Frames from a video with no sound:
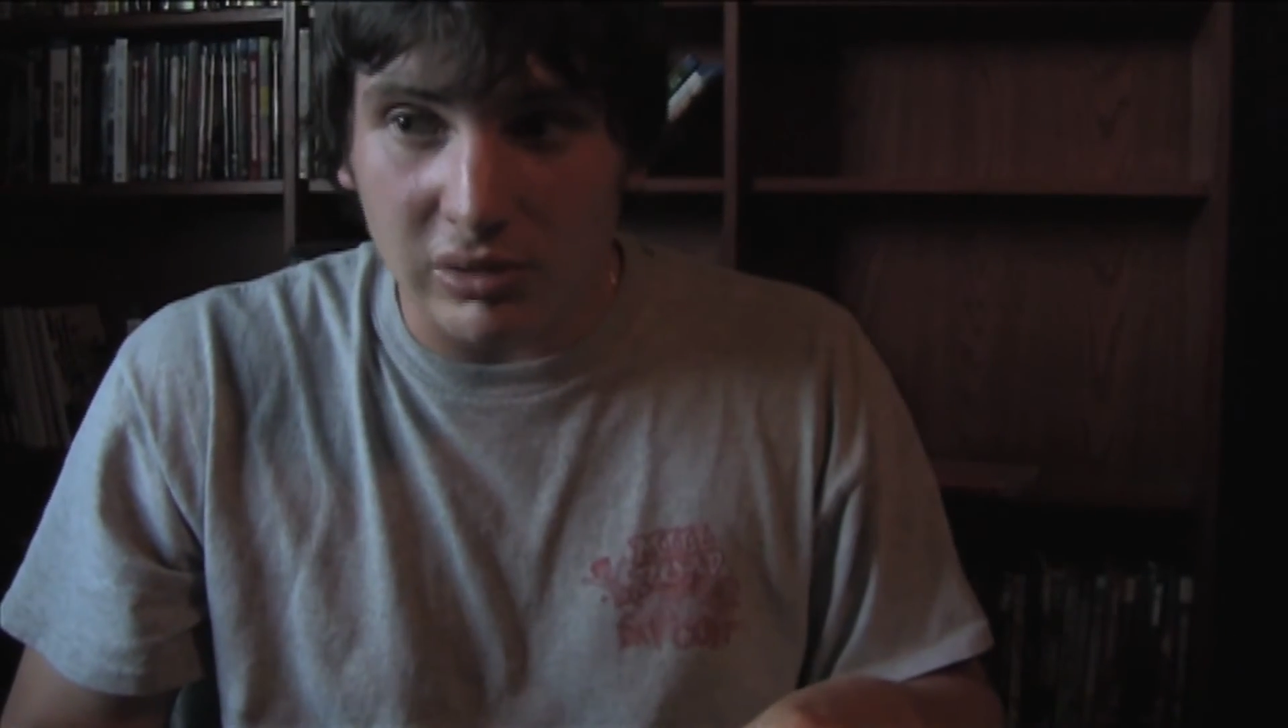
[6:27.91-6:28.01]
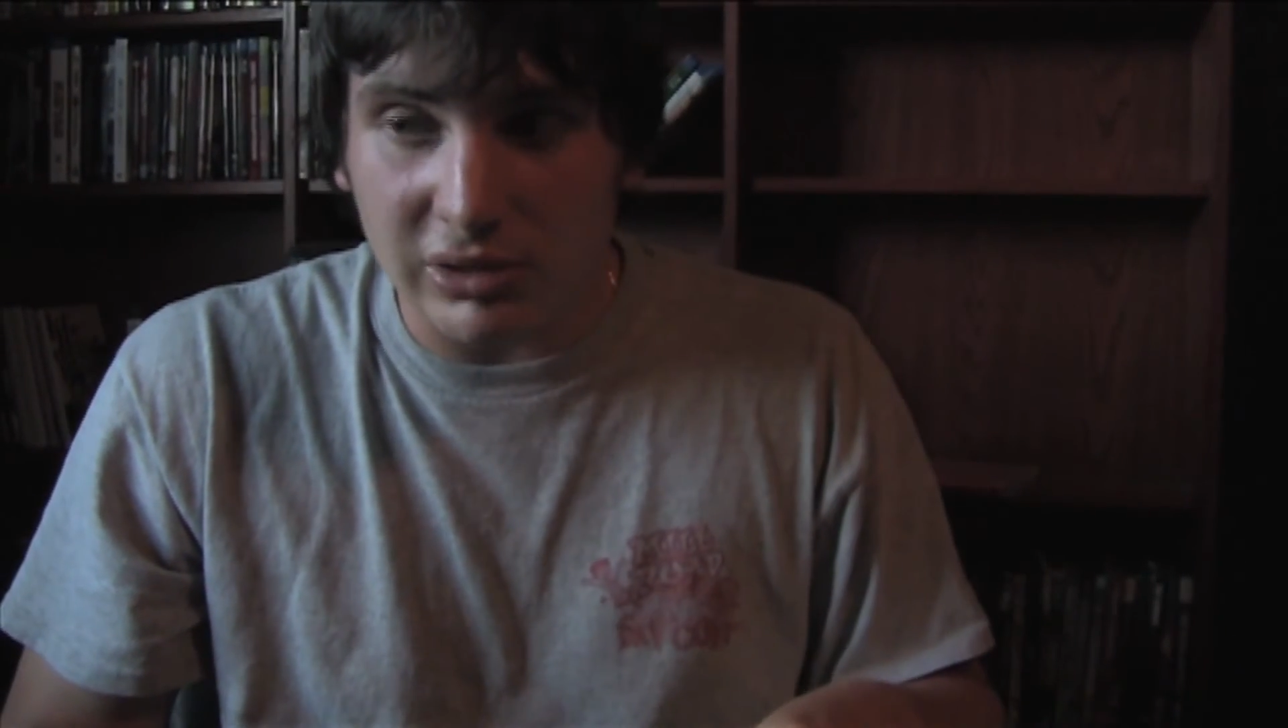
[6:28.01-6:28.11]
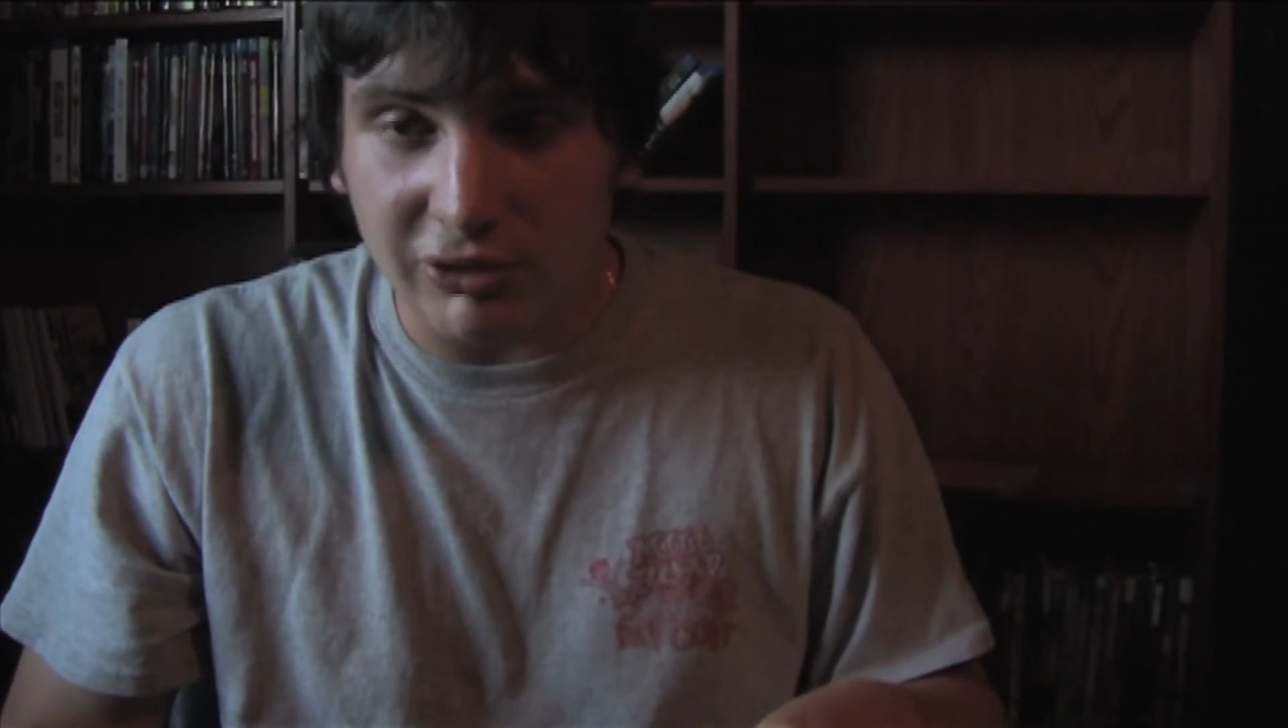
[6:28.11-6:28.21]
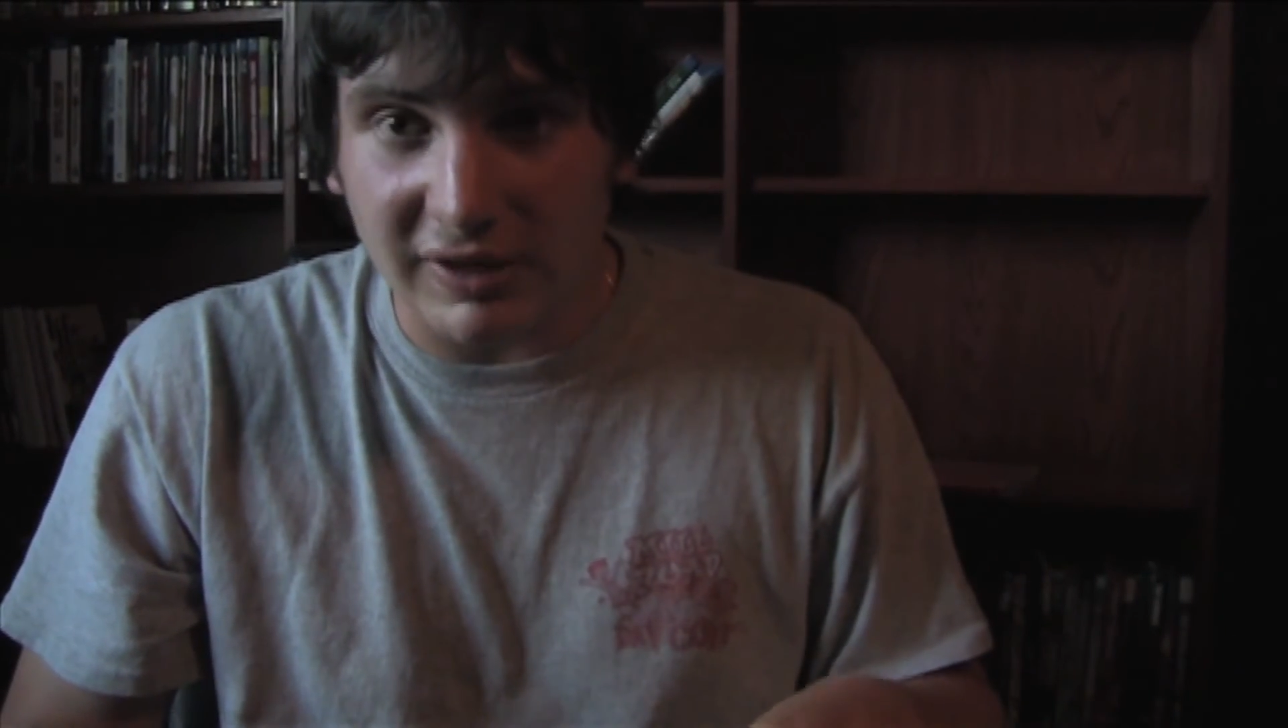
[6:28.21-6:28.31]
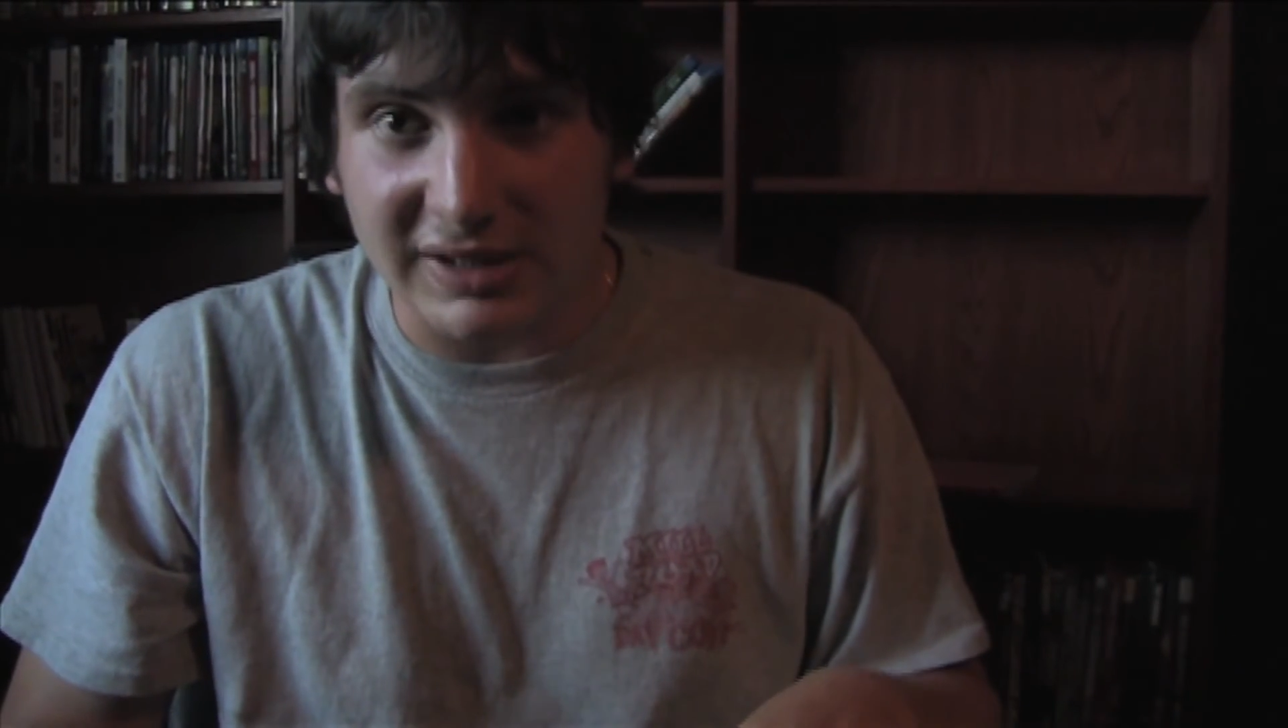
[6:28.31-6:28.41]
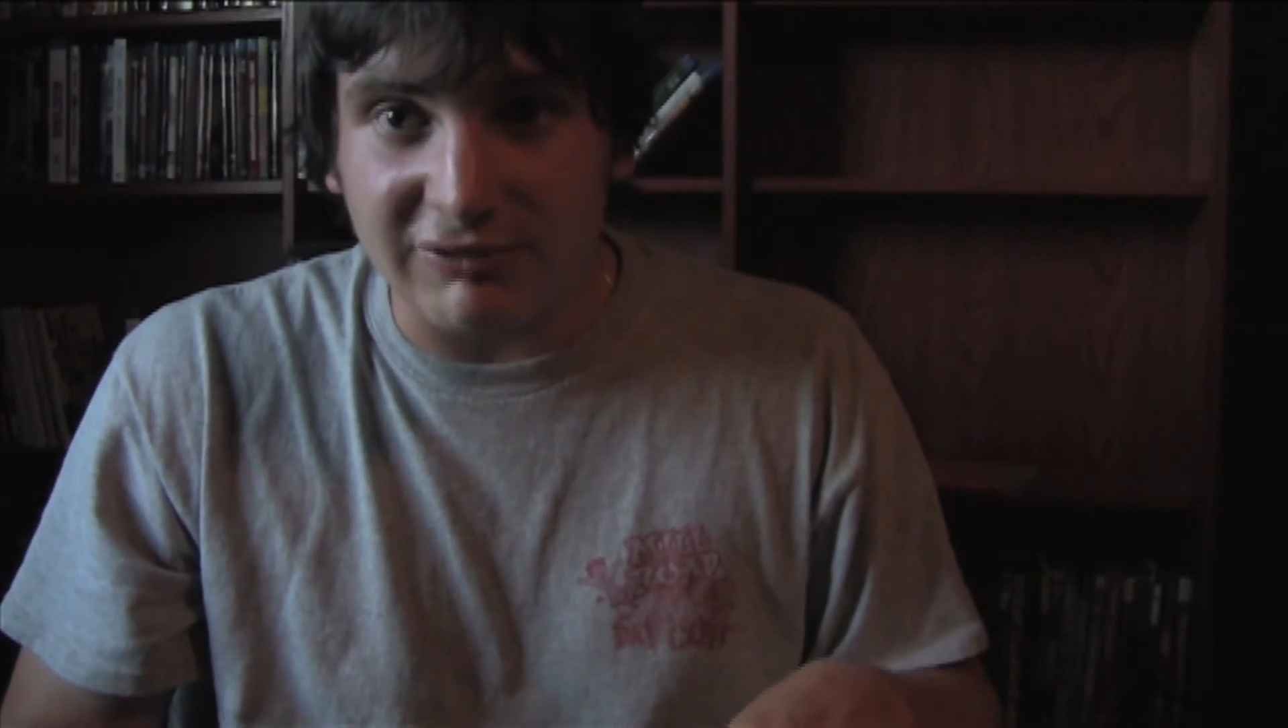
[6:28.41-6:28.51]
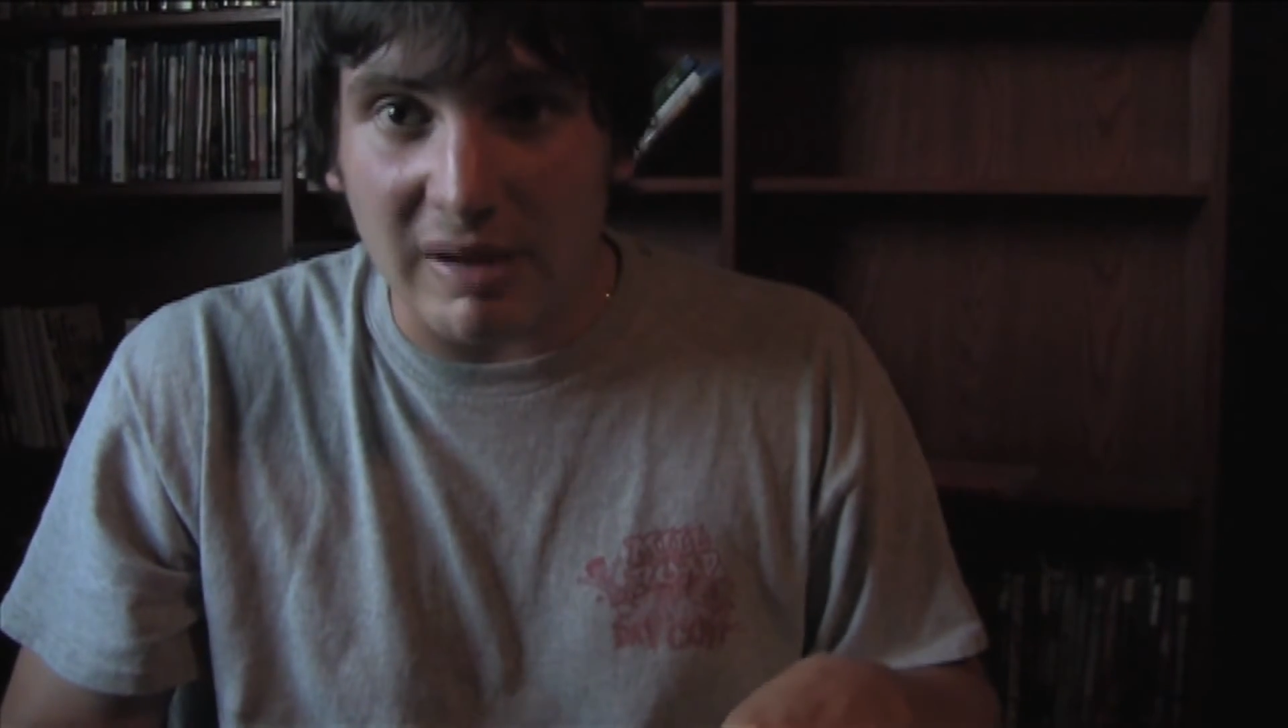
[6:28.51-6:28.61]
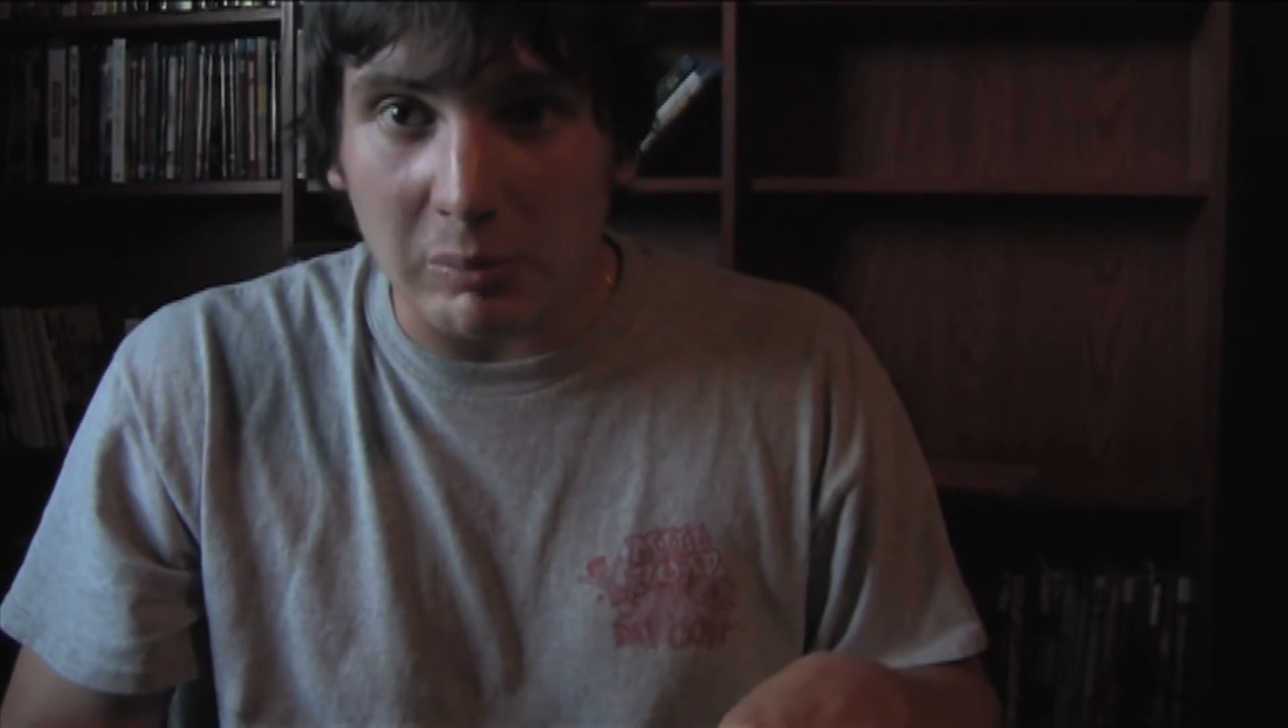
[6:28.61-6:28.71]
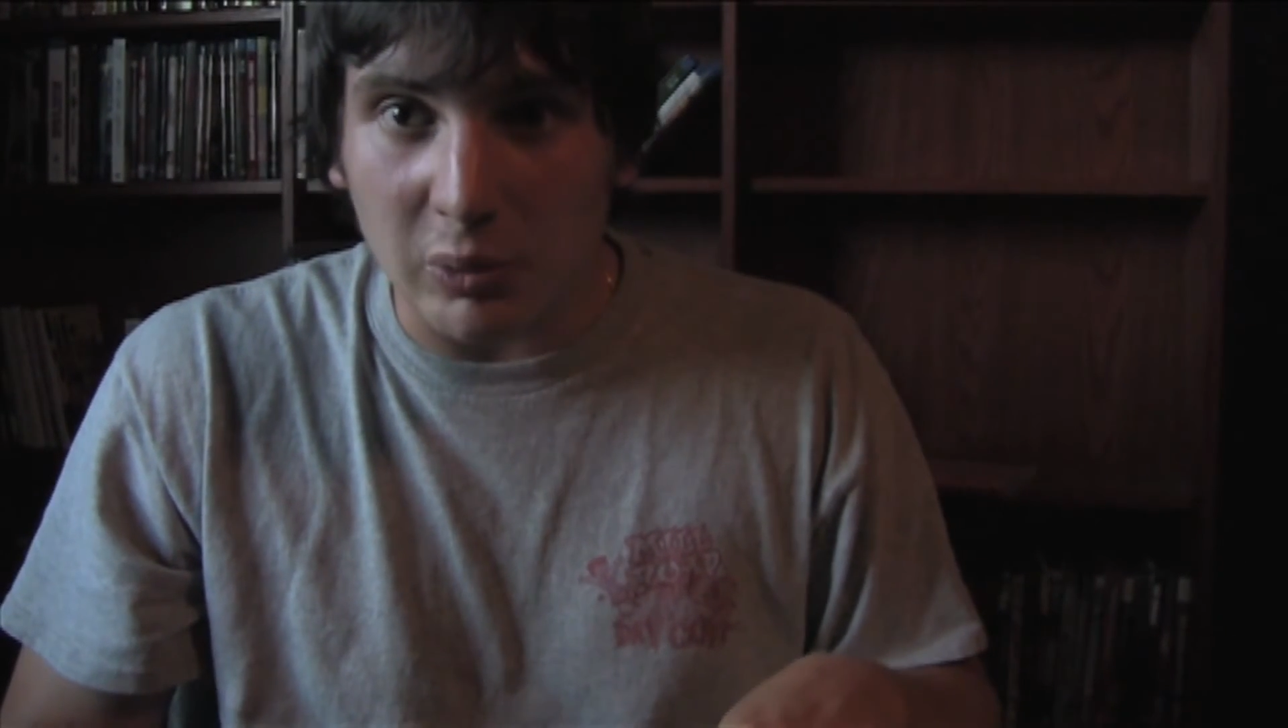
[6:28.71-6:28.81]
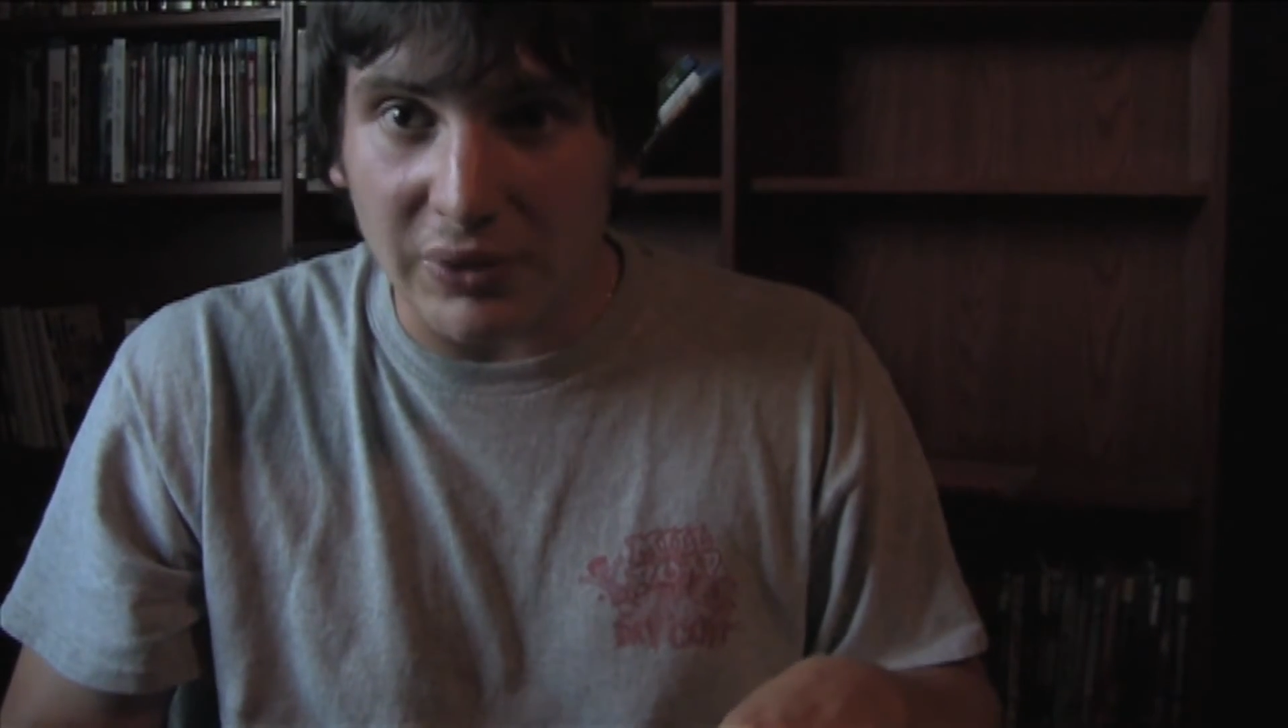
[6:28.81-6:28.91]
who also directed